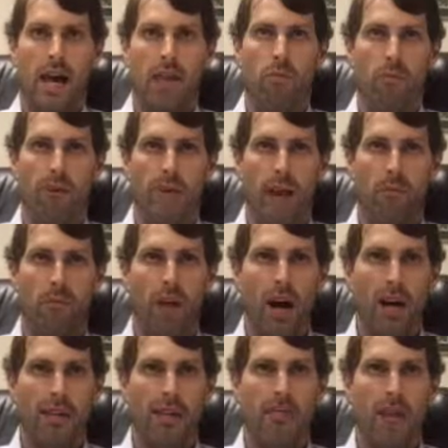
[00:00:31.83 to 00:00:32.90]
And what that
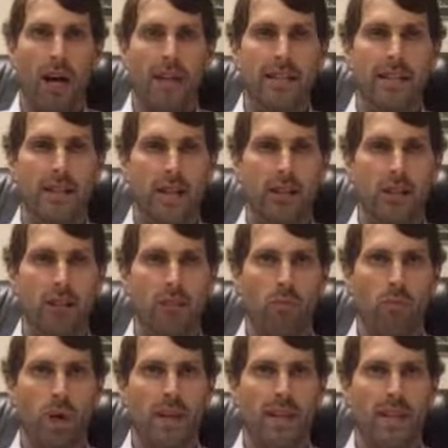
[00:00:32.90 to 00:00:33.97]
brought to my
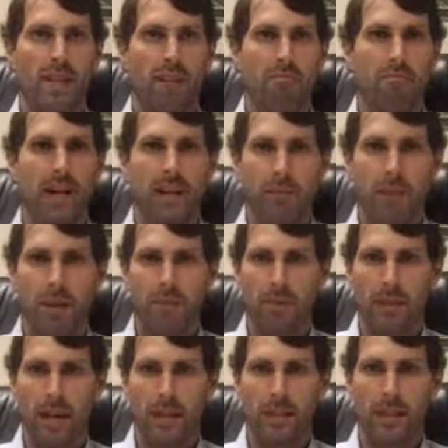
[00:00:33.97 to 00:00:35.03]
attention was that many
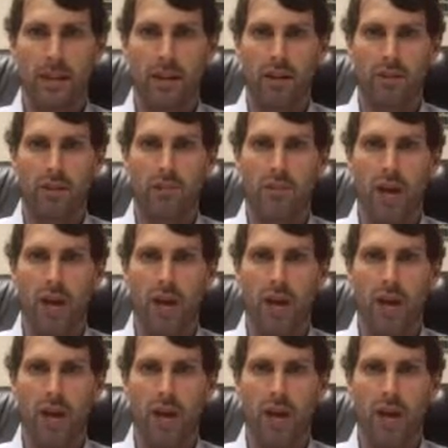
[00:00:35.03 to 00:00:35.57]
people out there